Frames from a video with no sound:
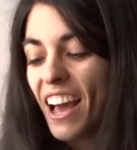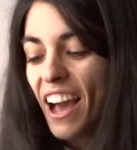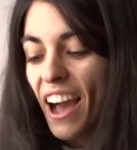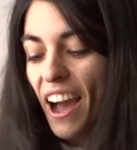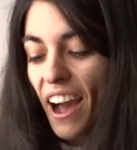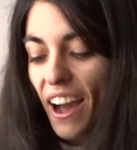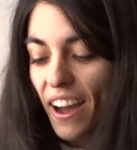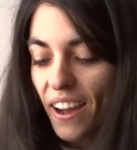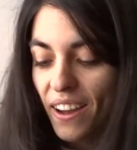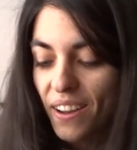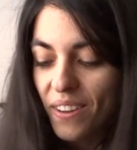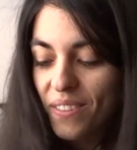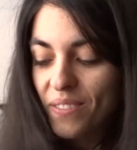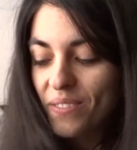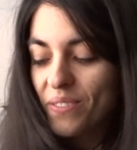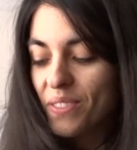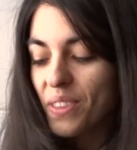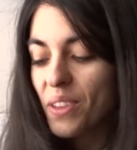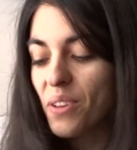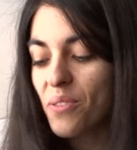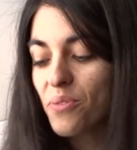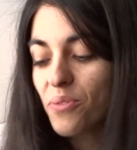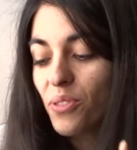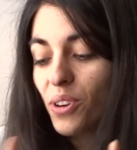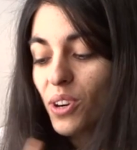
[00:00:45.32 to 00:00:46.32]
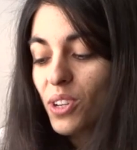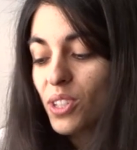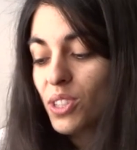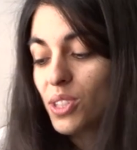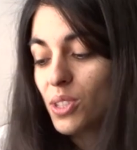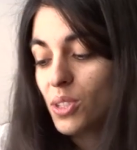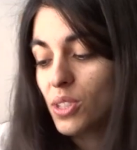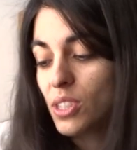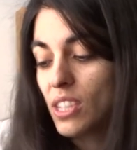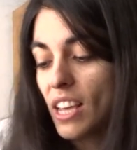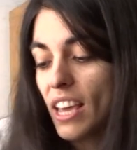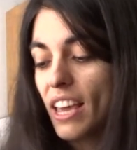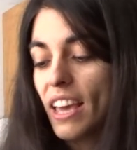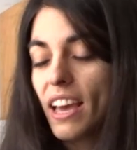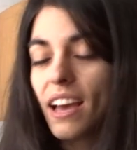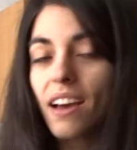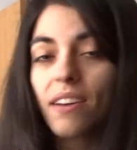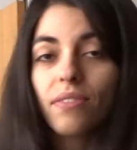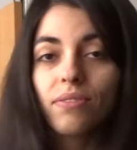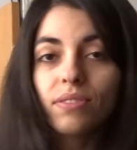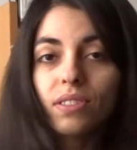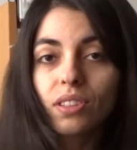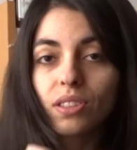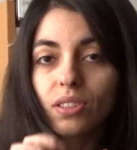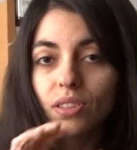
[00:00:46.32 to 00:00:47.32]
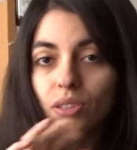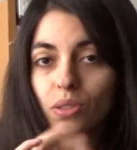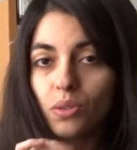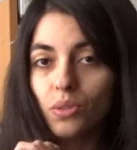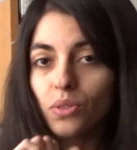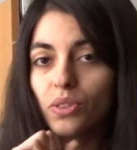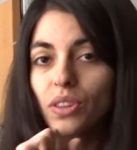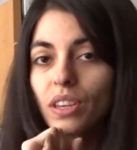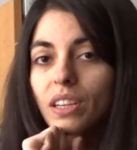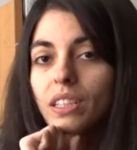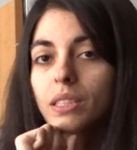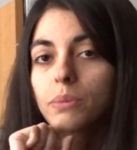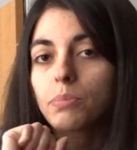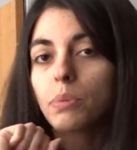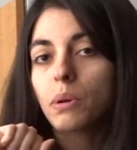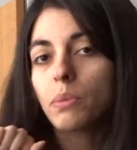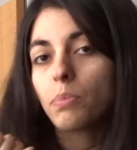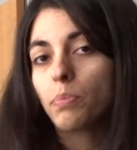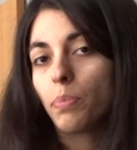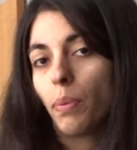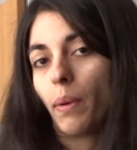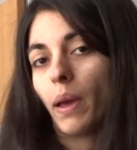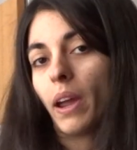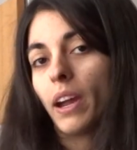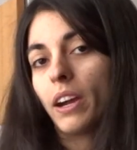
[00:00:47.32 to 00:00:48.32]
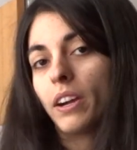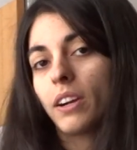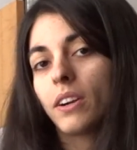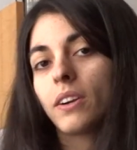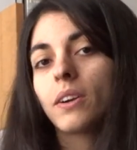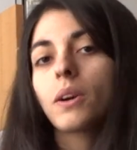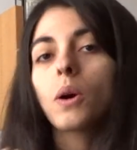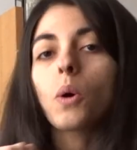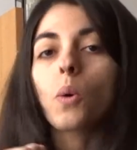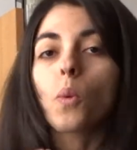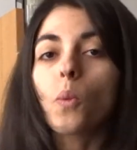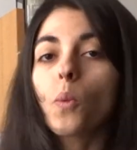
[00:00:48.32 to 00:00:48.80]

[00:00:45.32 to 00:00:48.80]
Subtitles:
For today I have two things prepared.